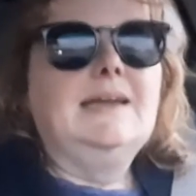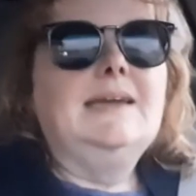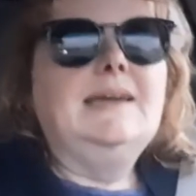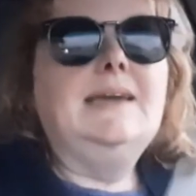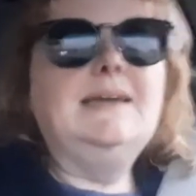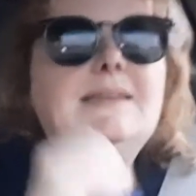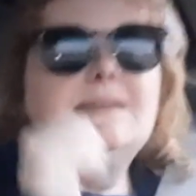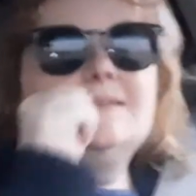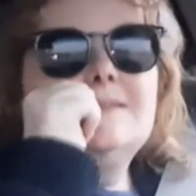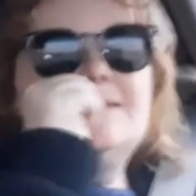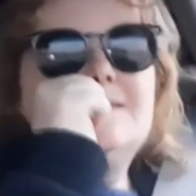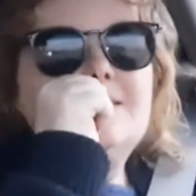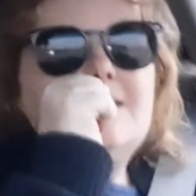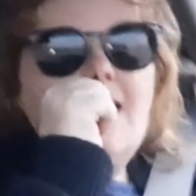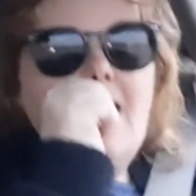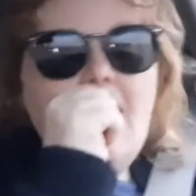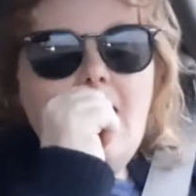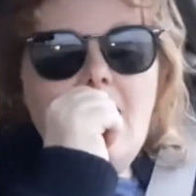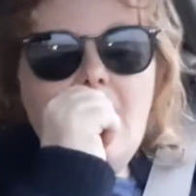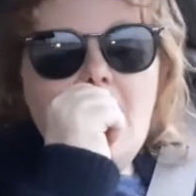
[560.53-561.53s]
It is
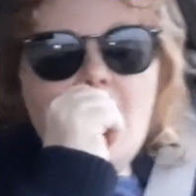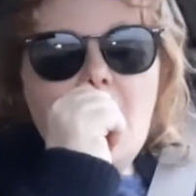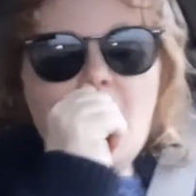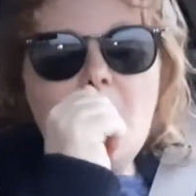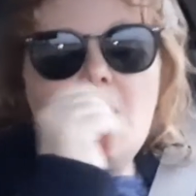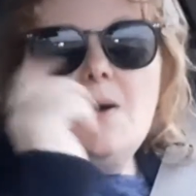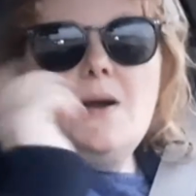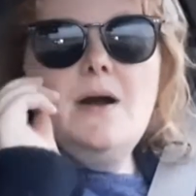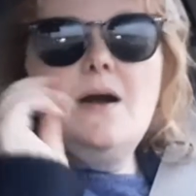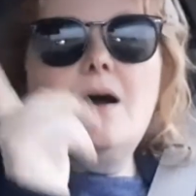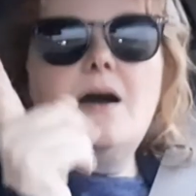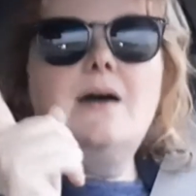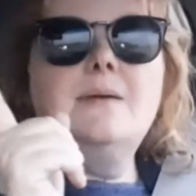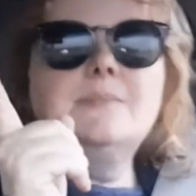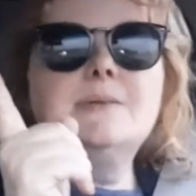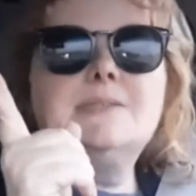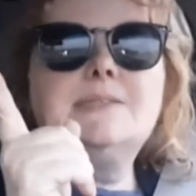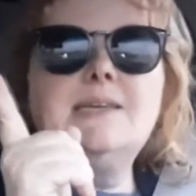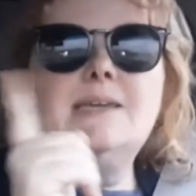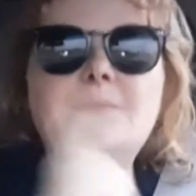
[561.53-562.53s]
now
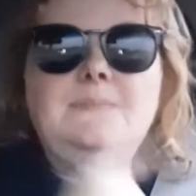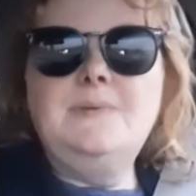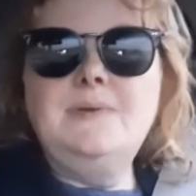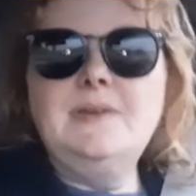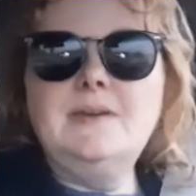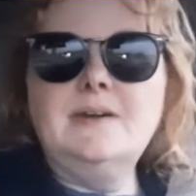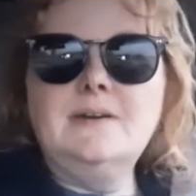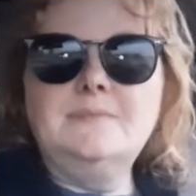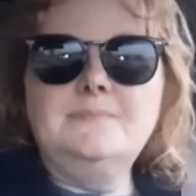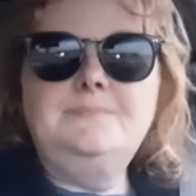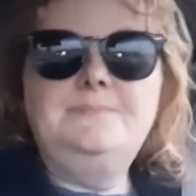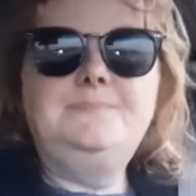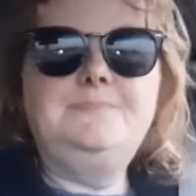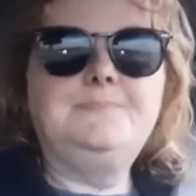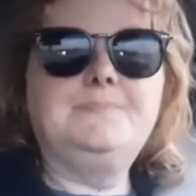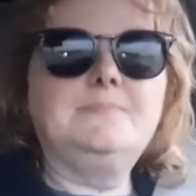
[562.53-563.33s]
almost 8 p.m.